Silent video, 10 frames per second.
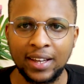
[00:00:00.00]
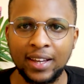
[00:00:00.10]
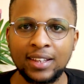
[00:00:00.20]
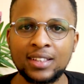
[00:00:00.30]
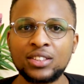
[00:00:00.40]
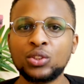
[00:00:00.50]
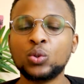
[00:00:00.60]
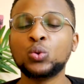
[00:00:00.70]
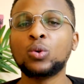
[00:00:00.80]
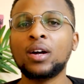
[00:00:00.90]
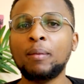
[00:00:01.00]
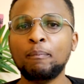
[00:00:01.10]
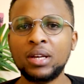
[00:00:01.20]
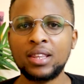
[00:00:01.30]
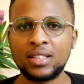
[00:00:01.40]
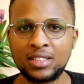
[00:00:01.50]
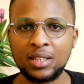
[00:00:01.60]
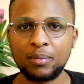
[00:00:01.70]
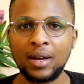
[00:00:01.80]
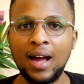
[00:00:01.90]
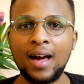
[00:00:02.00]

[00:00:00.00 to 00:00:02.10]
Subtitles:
Kenya zinauzwa bei the same.